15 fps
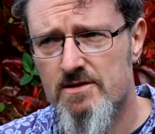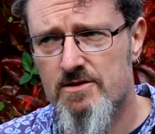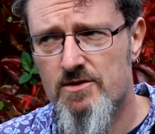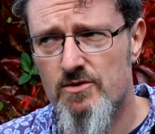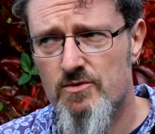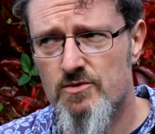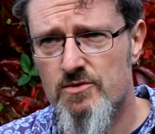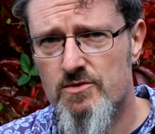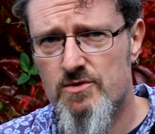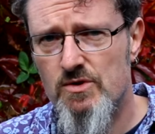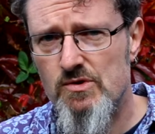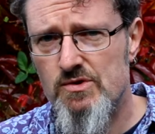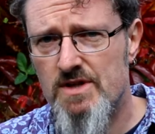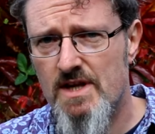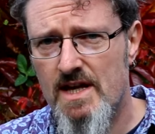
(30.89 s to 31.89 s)

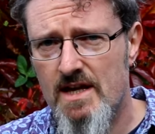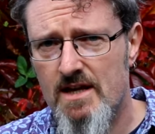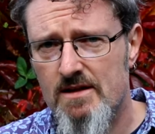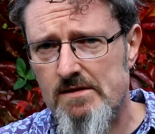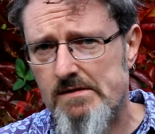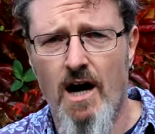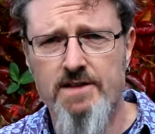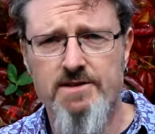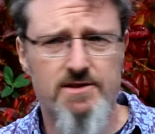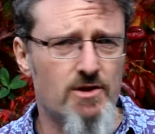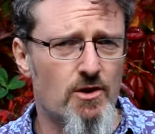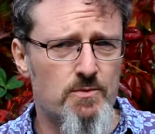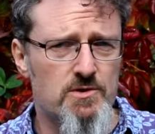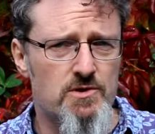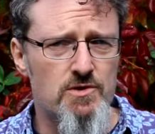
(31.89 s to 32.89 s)

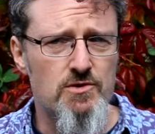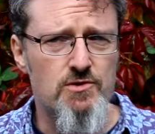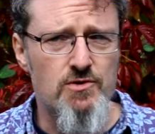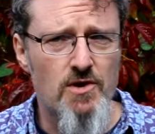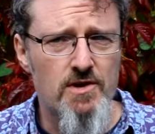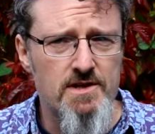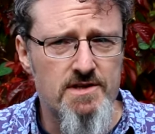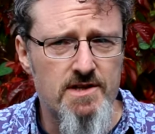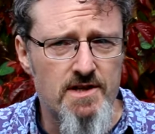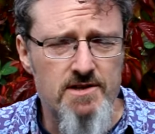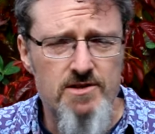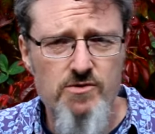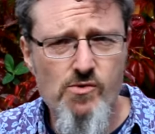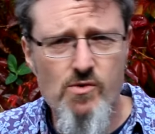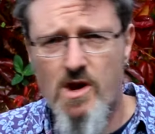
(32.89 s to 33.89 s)
iZotop's Neutron is going to
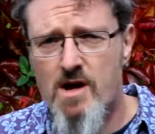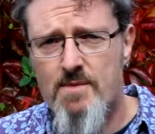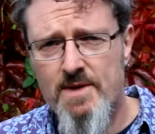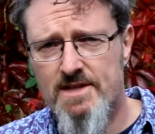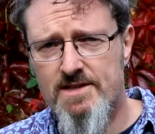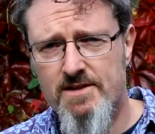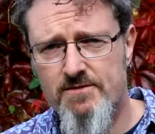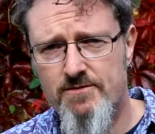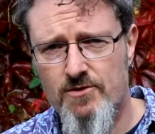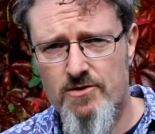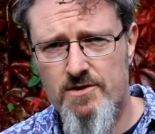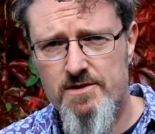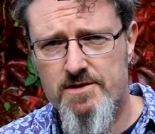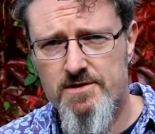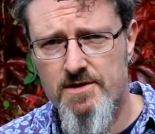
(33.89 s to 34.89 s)
do all our mixing
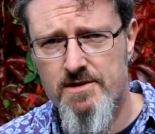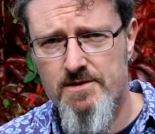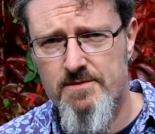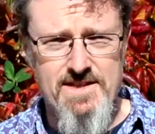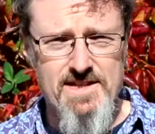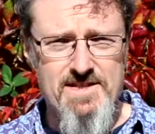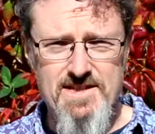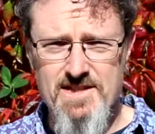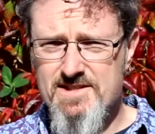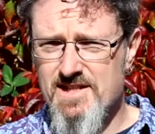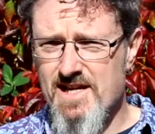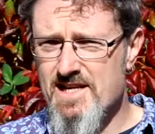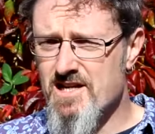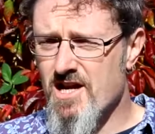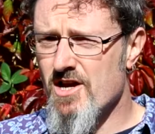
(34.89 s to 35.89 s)
for us.
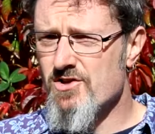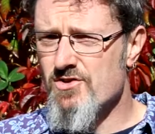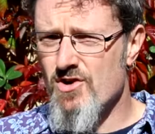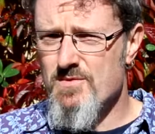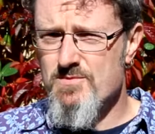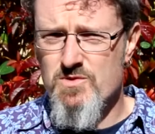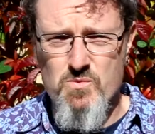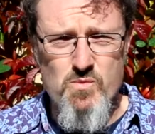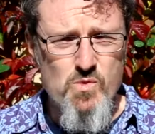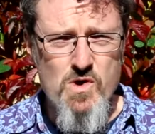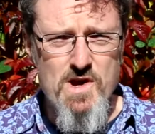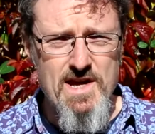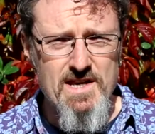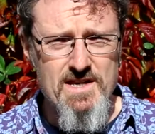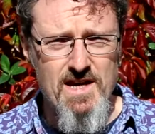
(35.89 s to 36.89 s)
D16 conjure up some
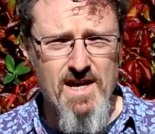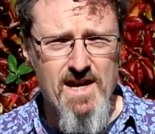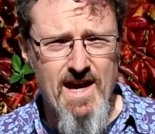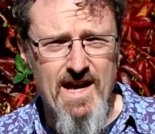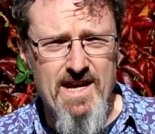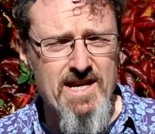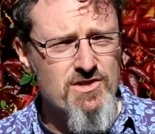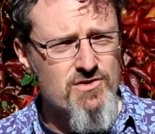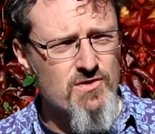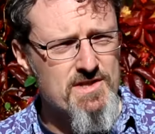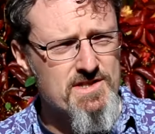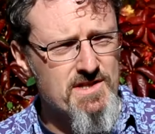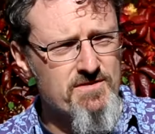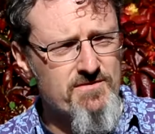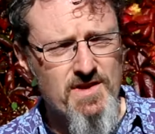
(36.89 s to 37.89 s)
weird and
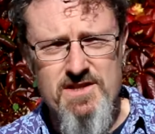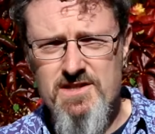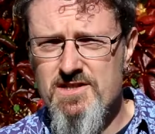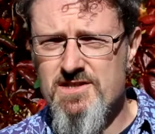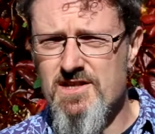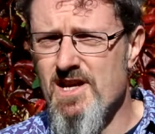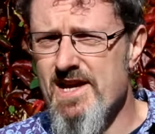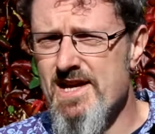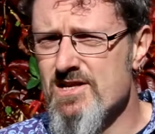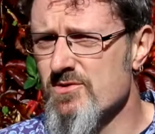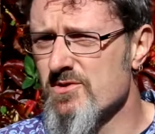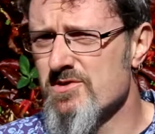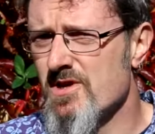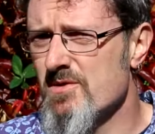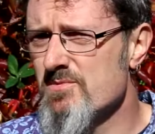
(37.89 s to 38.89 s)
interesting vintage delays
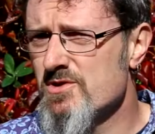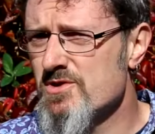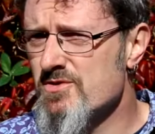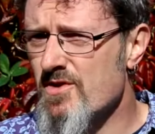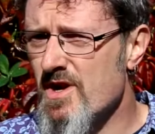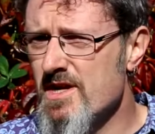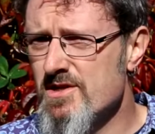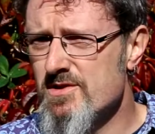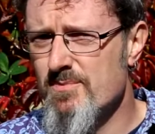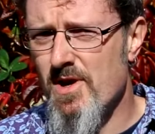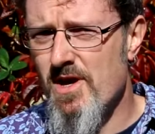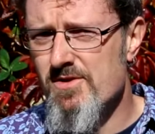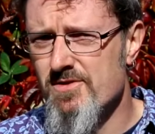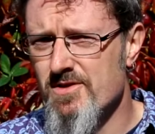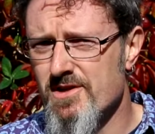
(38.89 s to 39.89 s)
with some strange
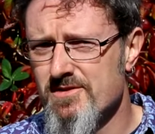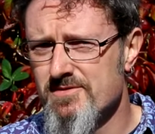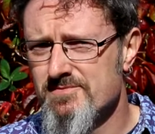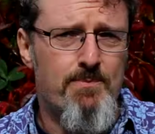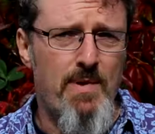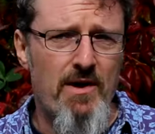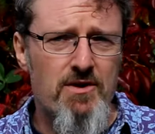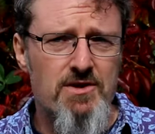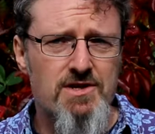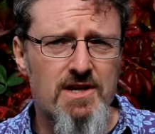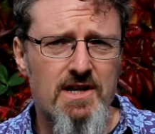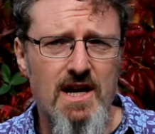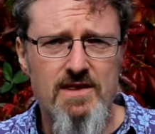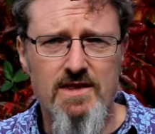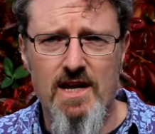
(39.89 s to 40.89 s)
bloke. Behringer
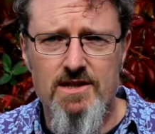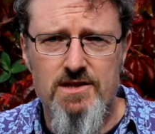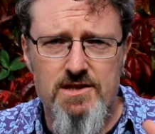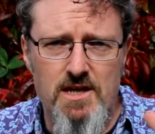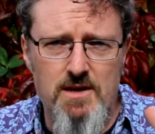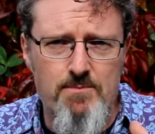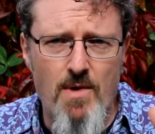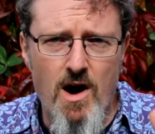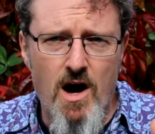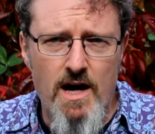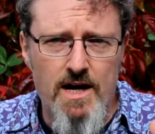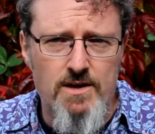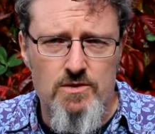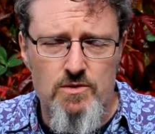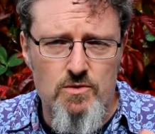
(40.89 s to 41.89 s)
get their
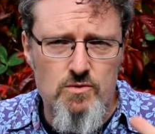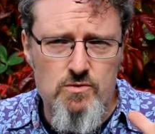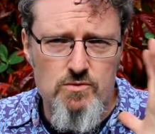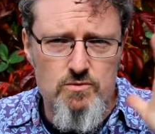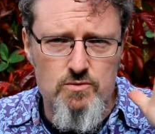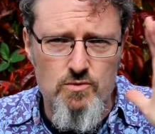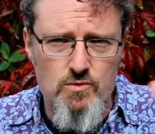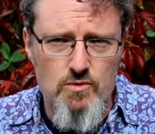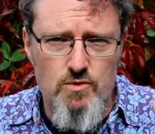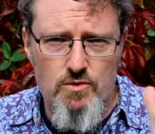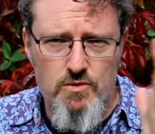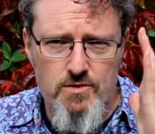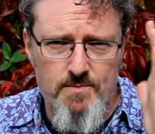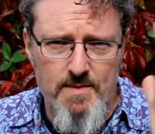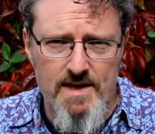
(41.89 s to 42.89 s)
DeepMind all
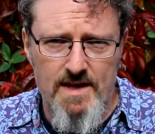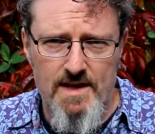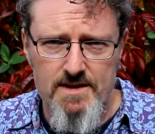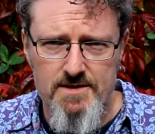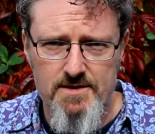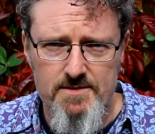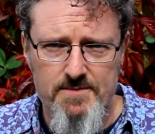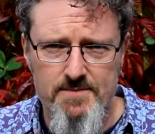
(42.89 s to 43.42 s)
augmented.